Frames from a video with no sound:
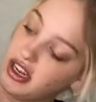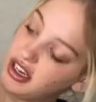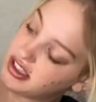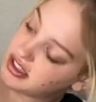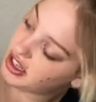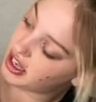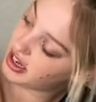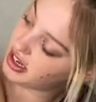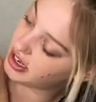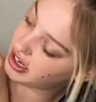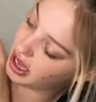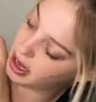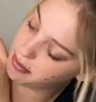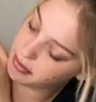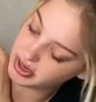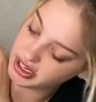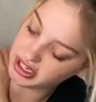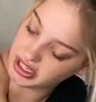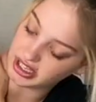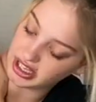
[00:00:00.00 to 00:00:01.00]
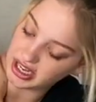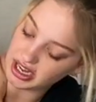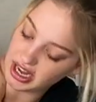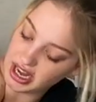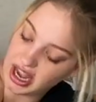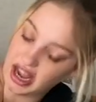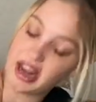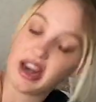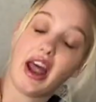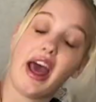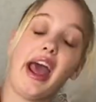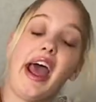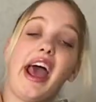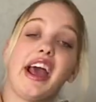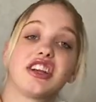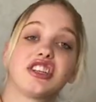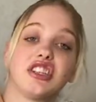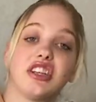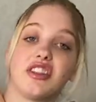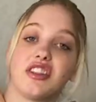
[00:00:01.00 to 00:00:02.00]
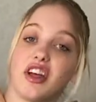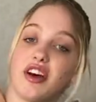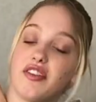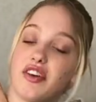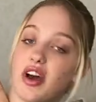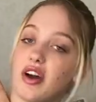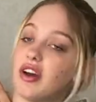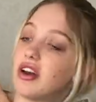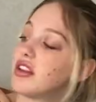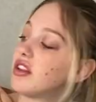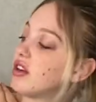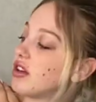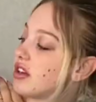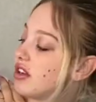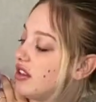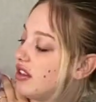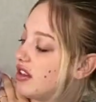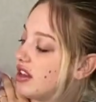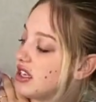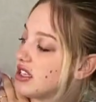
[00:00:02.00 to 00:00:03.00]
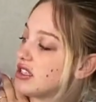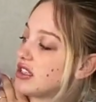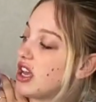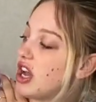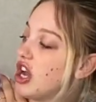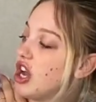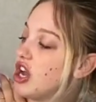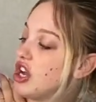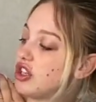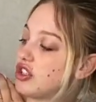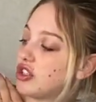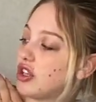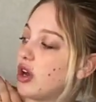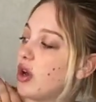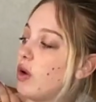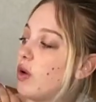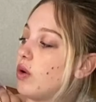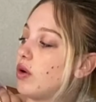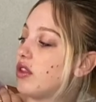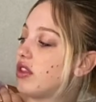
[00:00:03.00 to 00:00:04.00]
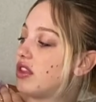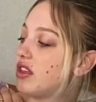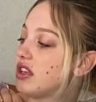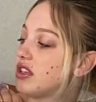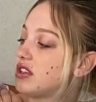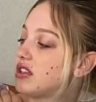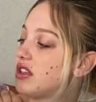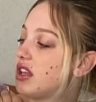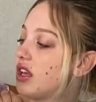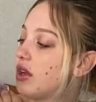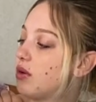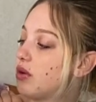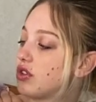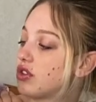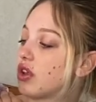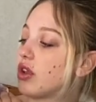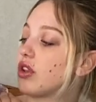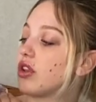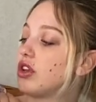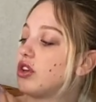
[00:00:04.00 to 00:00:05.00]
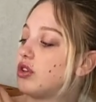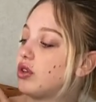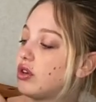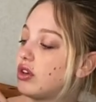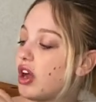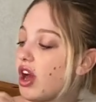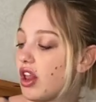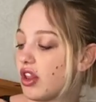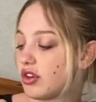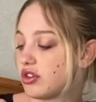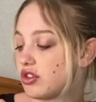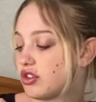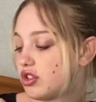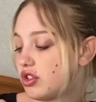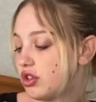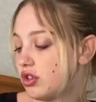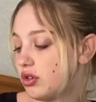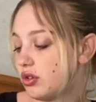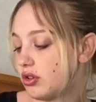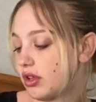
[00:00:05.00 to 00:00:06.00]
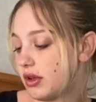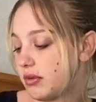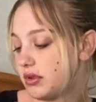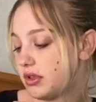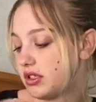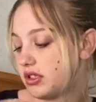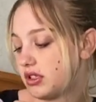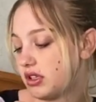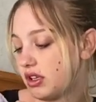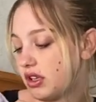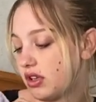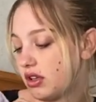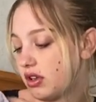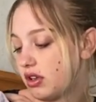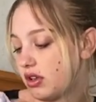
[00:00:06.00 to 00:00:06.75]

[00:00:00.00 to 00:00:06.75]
decided I'm gonna get it, and I actually love how I look in this. So this thing was only $2 too. Let me see.